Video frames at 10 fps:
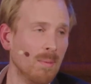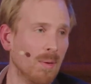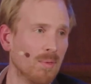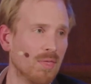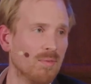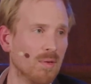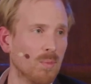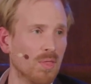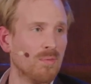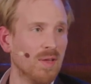come up
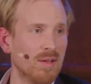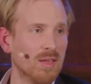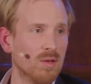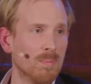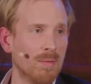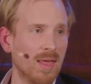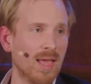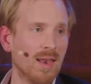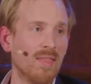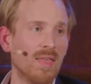with a very good
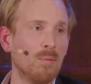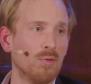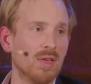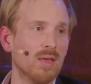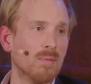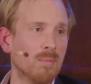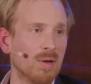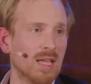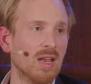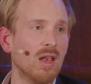plan, and that will
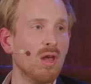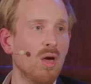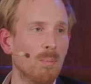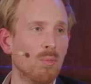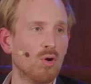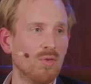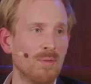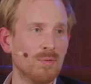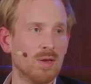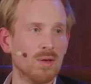bring in a lot more
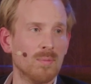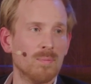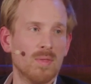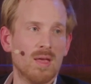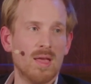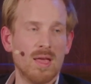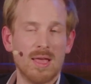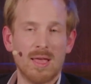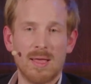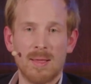revenue.
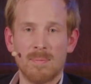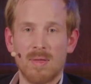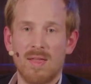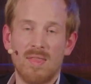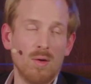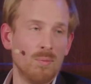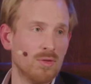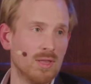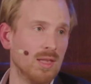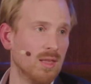And then
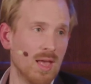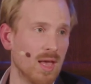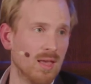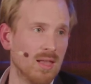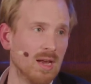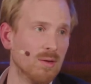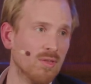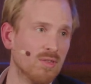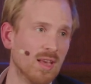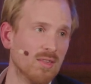obviously,
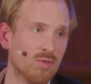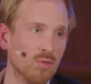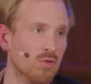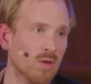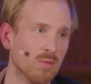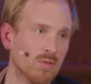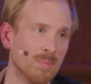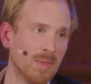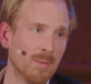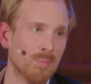inheritance taxes also
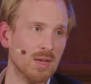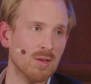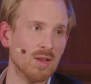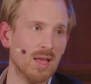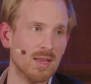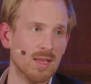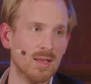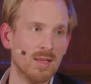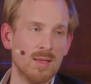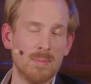seem like a pretty good
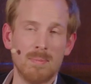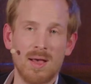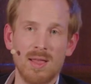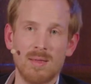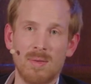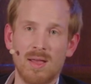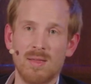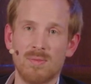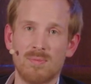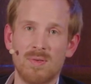idea.
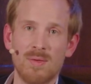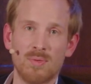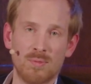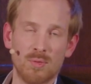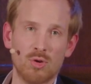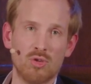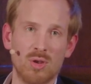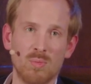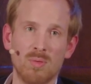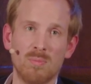My favorite
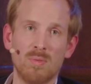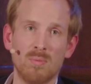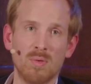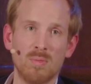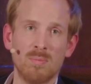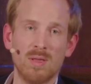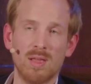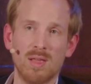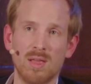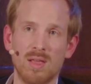version would
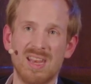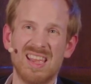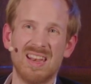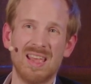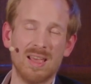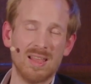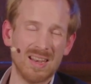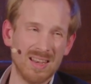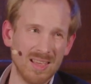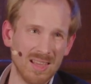be
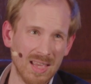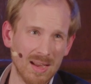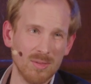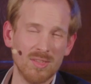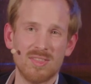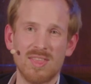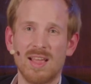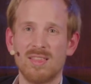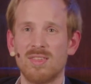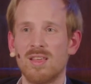an inheritance
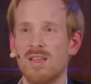tax